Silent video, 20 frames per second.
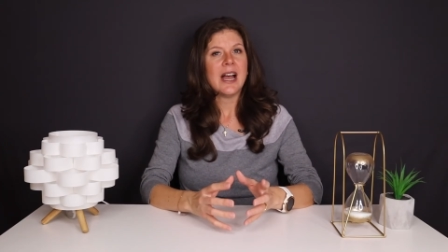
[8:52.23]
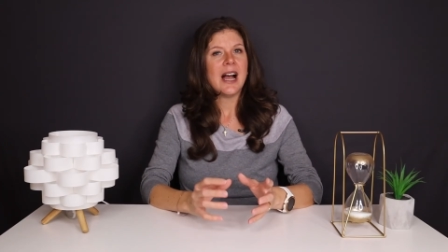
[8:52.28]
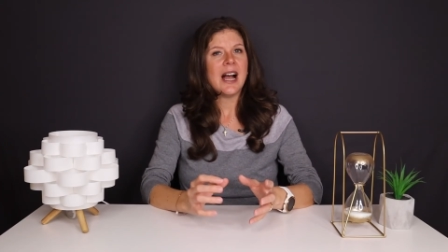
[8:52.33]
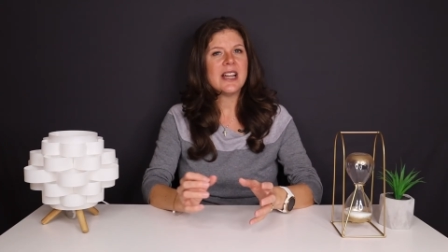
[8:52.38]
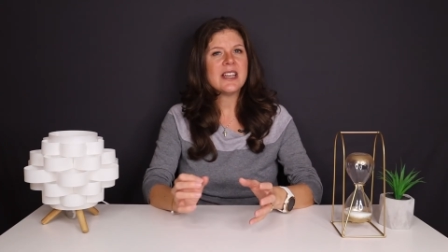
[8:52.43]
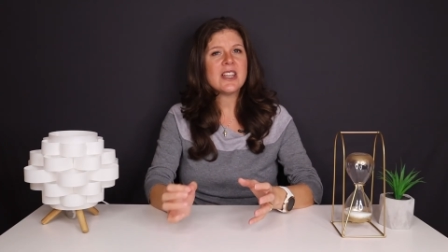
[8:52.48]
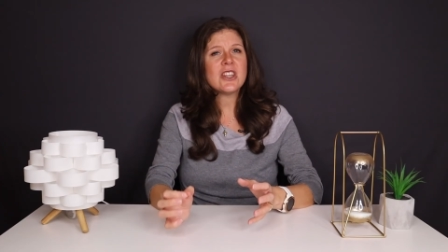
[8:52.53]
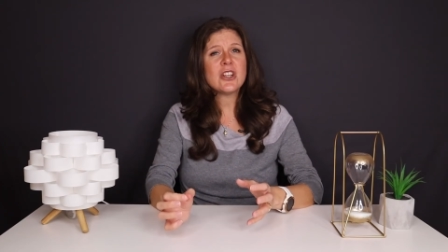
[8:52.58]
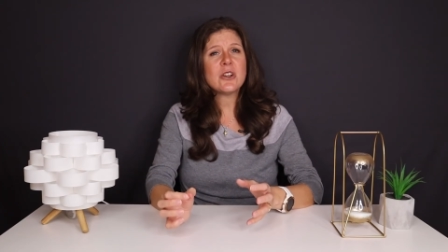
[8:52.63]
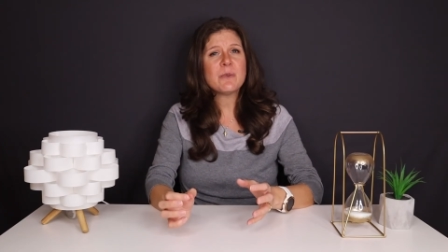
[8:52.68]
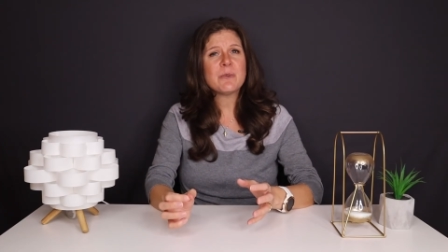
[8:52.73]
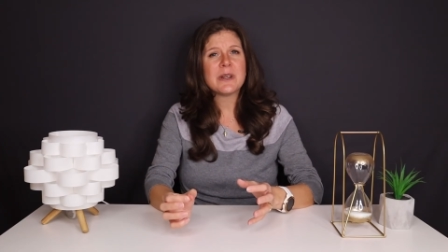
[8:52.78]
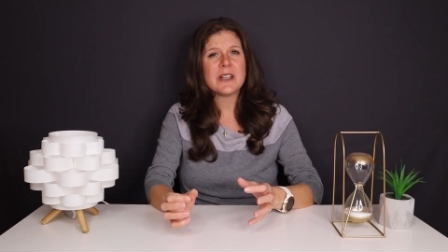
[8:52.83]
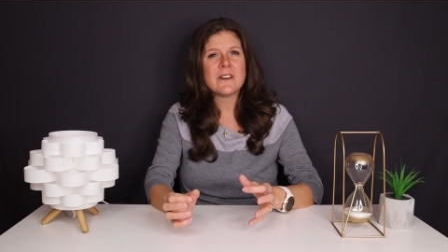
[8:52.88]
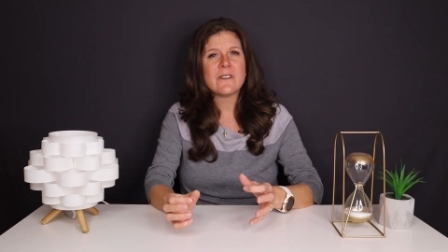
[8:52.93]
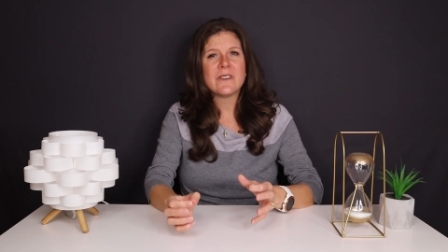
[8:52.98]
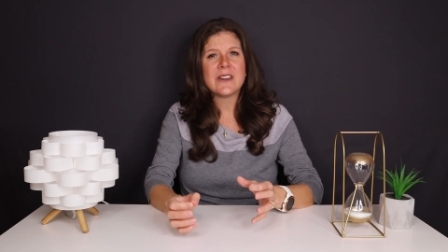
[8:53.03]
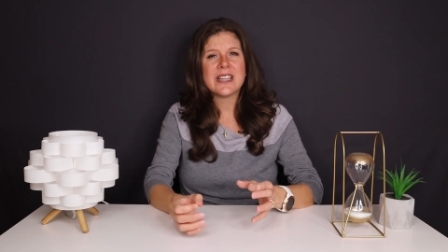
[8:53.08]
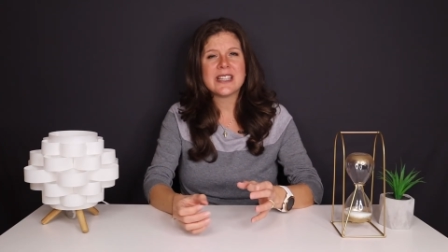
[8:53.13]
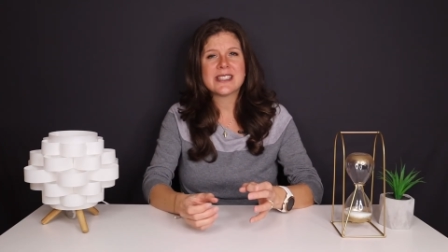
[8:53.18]
Another
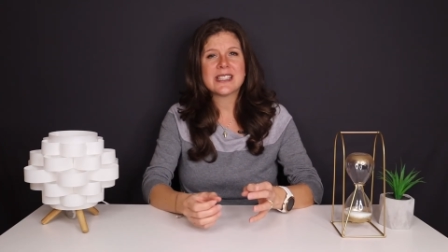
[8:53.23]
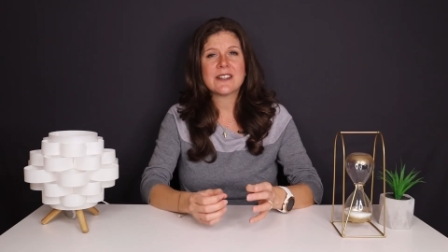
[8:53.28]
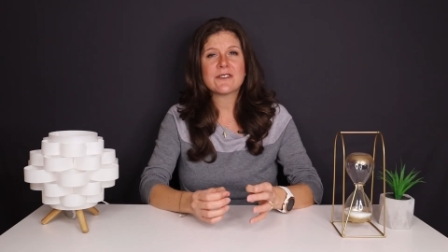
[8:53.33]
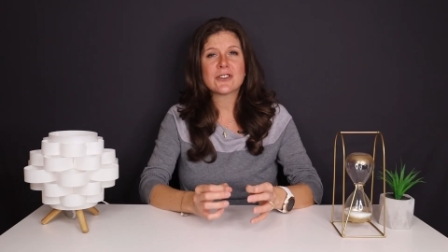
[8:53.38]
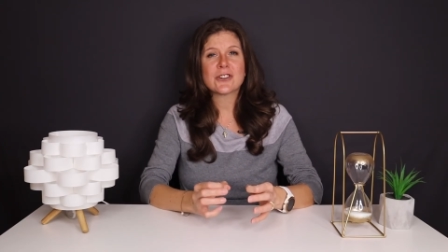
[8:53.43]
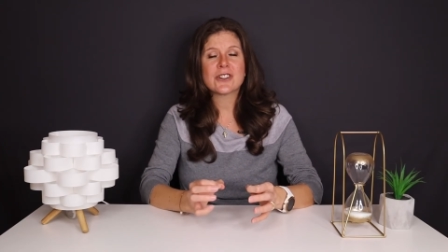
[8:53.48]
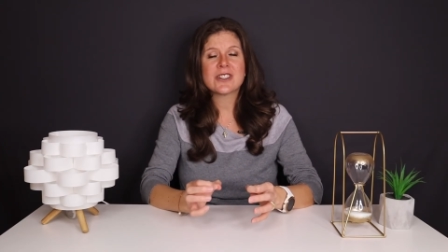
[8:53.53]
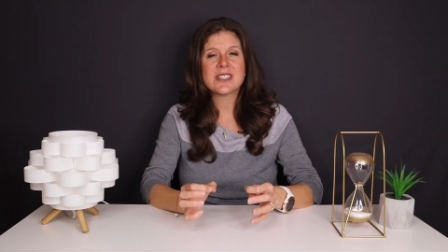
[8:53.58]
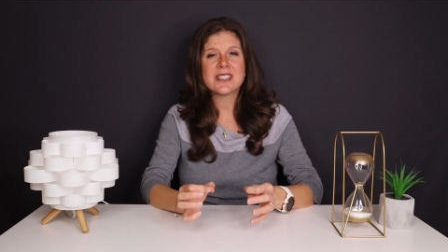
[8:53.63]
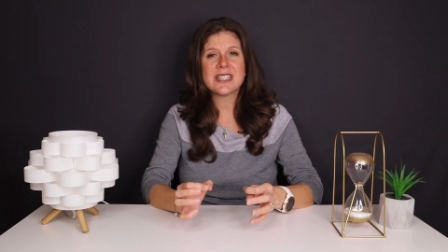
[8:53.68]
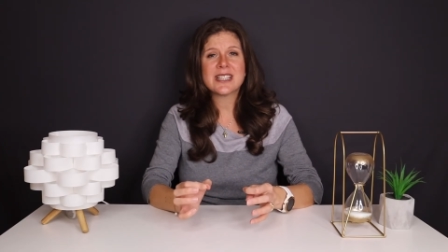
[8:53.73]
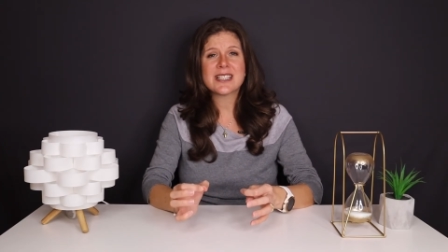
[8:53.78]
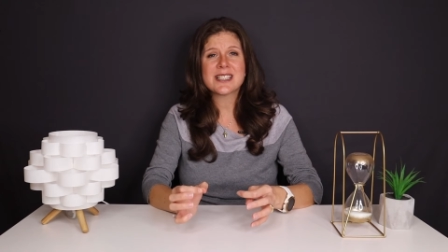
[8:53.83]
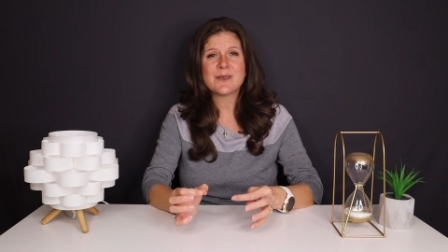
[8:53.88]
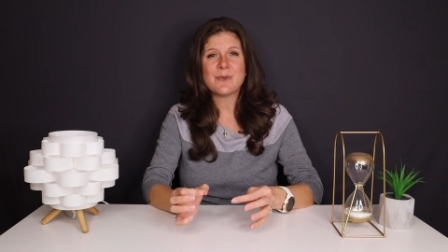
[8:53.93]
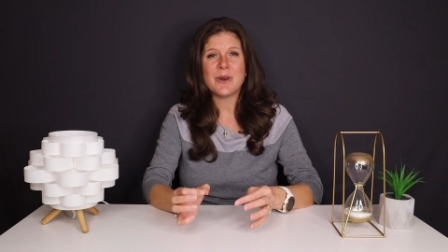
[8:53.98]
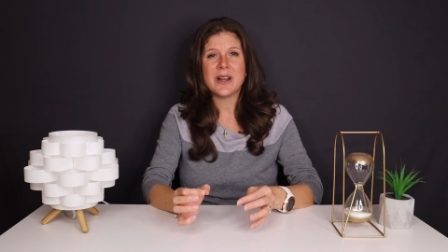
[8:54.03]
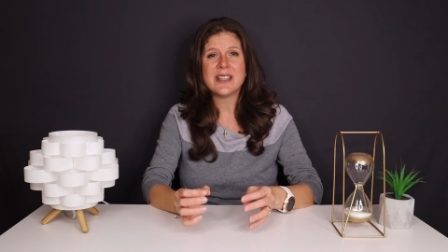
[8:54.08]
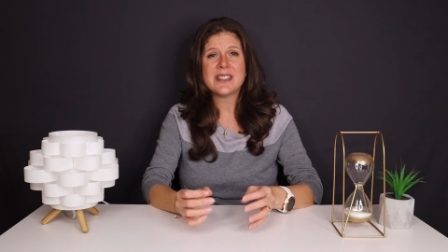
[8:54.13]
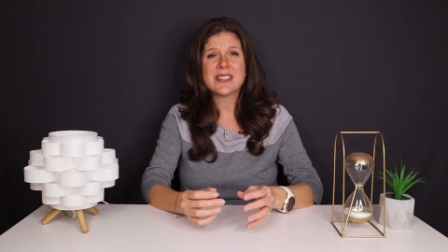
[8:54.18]
benefit is after 6
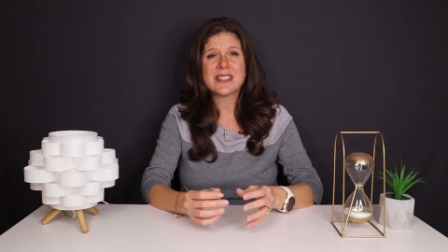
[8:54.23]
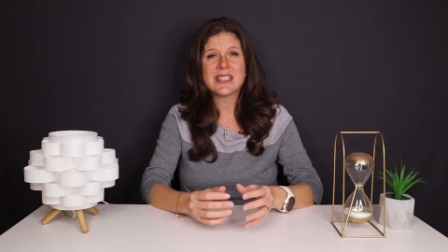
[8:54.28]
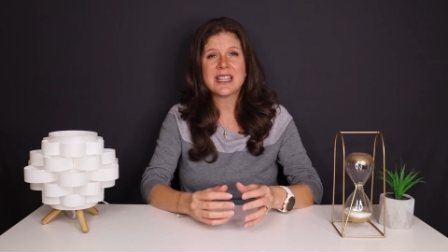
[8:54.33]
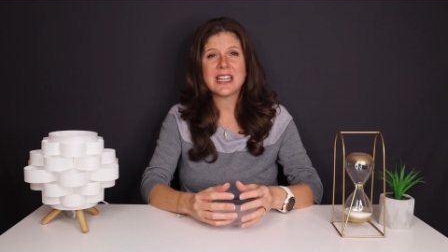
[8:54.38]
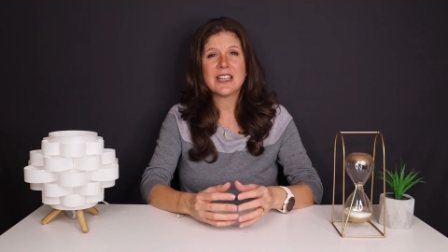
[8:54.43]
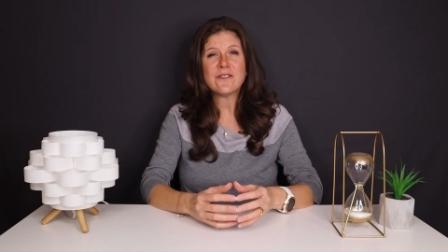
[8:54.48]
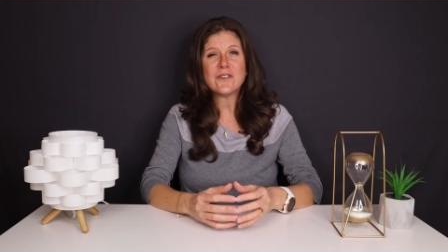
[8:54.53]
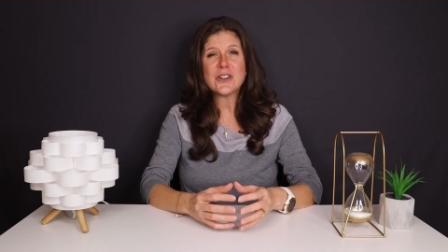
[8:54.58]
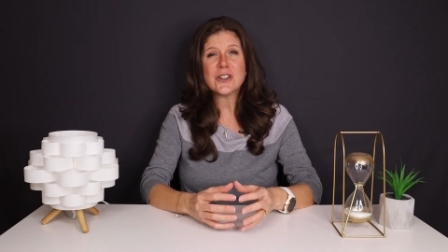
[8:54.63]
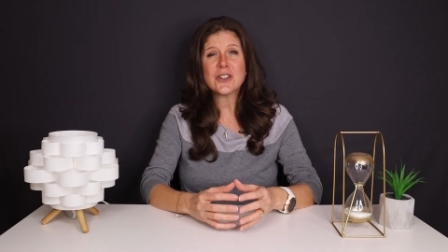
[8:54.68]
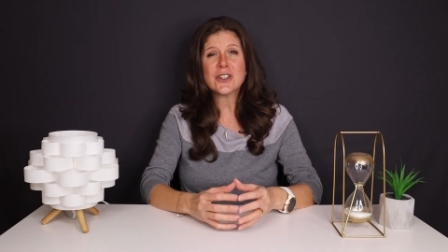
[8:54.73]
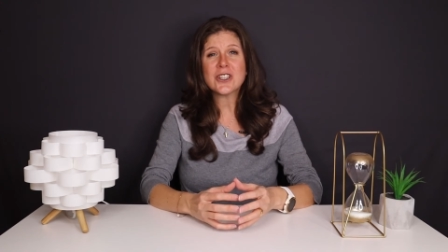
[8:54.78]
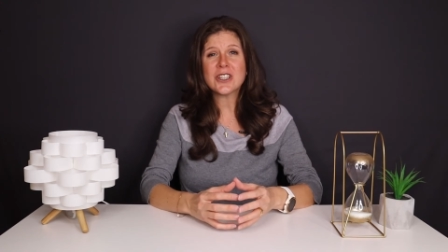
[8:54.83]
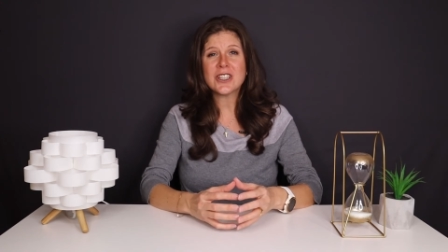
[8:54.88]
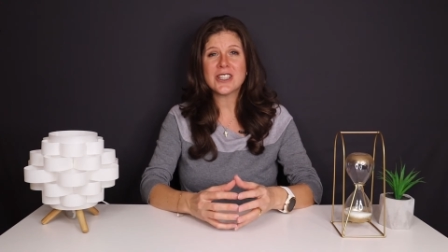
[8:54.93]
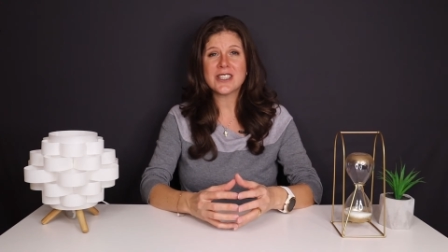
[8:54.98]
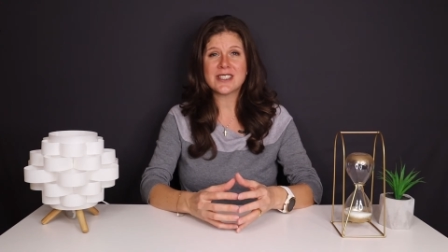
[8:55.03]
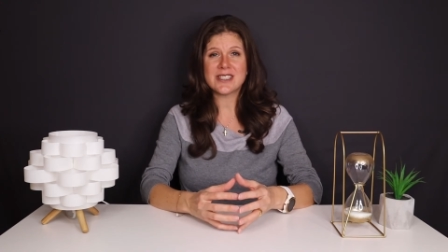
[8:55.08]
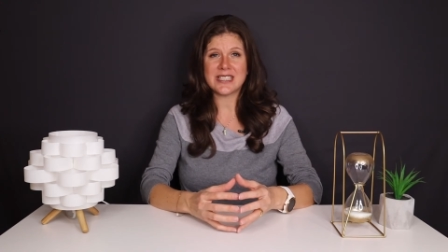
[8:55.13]
months, if you're in good